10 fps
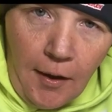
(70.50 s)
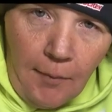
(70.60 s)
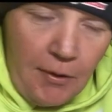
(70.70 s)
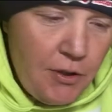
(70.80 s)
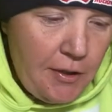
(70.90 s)
a
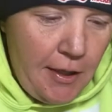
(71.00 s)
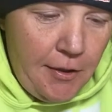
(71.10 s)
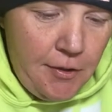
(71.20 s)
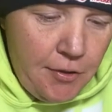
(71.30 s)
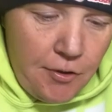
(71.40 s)
bunch of
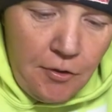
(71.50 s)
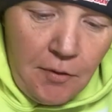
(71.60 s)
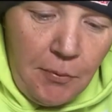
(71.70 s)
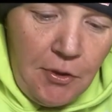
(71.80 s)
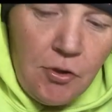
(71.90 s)
letters to
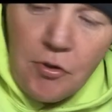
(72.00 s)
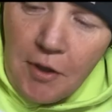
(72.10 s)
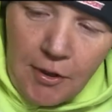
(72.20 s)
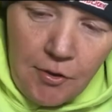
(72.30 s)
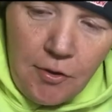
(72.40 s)
complete
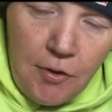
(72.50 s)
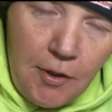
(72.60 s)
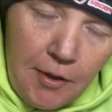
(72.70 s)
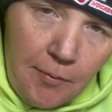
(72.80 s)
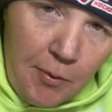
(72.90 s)
strangers,
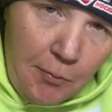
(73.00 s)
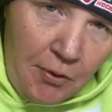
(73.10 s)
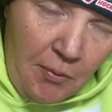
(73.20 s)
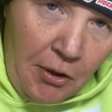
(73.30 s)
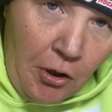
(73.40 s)
and then I'm going to put
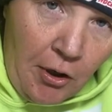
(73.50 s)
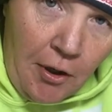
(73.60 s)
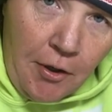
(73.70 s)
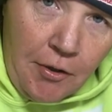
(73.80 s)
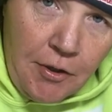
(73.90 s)
them on
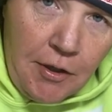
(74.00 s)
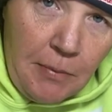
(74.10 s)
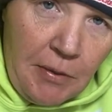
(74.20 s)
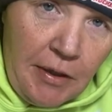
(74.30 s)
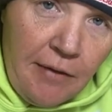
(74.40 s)
cars, and I'm
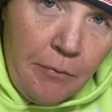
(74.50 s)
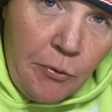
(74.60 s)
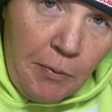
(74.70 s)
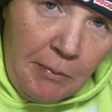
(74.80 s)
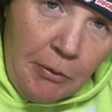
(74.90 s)
going to give them
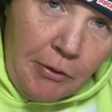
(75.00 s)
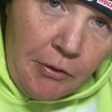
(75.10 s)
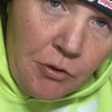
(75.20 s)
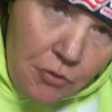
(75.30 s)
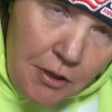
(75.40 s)
to people on the
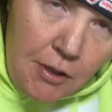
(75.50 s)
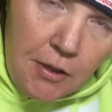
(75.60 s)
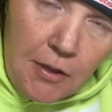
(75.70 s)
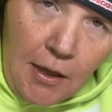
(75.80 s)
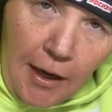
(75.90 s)

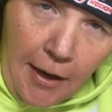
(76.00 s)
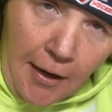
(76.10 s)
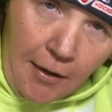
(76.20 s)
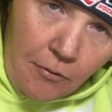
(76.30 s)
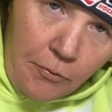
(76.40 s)
streets,
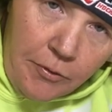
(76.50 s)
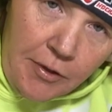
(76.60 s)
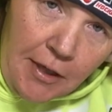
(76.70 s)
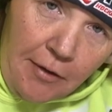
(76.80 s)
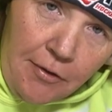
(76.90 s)
and we'll
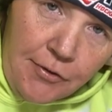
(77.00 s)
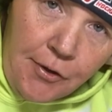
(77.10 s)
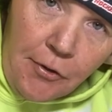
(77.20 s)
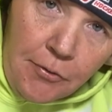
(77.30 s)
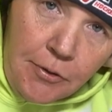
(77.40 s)
see how this
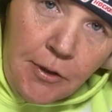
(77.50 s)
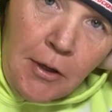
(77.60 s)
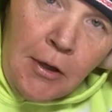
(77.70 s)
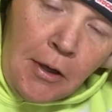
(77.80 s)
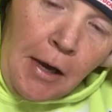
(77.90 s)
goes.
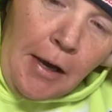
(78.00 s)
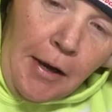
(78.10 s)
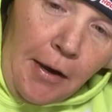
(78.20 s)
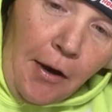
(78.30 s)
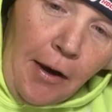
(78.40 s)

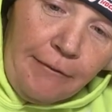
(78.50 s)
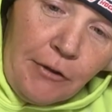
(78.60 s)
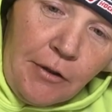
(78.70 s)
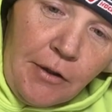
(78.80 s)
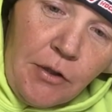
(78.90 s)
Uh,
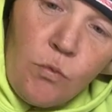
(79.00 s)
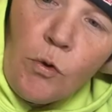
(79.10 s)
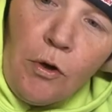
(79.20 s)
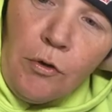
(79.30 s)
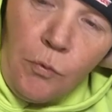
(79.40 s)
often in this
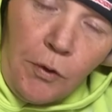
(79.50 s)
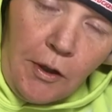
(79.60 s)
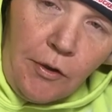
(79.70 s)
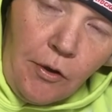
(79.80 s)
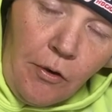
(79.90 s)
world, we
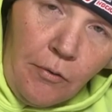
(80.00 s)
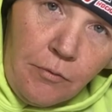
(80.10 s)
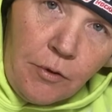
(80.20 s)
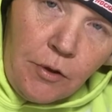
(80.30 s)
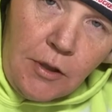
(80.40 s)

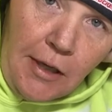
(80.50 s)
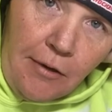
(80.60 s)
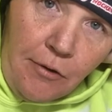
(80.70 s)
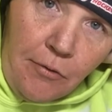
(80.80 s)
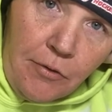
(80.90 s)
don't
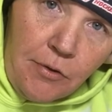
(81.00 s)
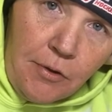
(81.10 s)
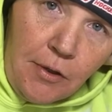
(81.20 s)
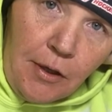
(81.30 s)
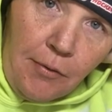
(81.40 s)
tell
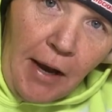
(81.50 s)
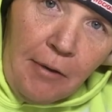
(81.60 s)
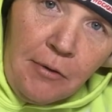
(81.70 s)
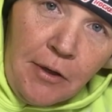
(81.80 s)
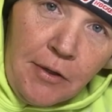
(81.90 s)
those
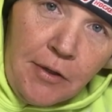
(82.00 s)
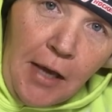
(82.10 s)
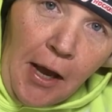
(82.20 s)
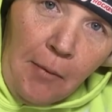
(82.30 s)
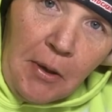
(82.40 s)
around us
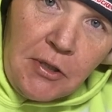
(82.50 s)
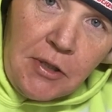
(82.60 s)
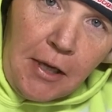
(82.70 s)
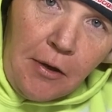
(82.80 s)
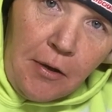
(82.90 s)
how much
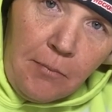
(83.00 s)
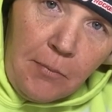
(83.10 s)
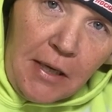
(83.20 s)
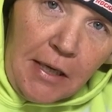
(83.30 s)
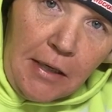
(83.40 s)
they
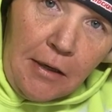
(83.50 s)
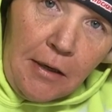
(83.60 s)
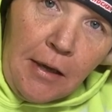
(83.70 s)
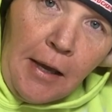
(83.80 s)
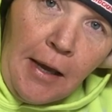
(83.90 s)
mean.
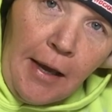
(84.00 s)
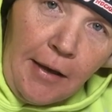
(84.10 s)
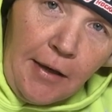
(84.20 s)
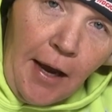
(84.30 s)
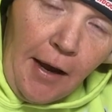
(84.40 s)

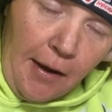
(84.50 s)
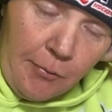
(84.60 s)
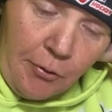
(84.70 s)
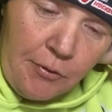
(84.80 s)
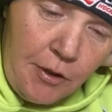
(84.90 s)
And yeah, I'm
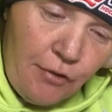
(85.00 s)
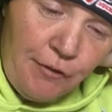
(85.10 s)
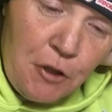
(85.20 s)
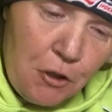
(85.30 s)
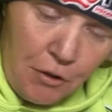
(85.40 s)
doing this for
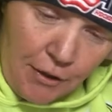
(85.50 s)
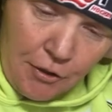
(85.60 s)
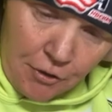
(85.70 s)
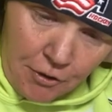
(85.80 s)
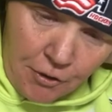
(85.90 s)

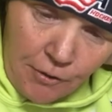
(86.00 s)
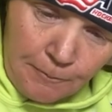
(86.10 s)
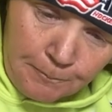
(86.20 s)
strangers.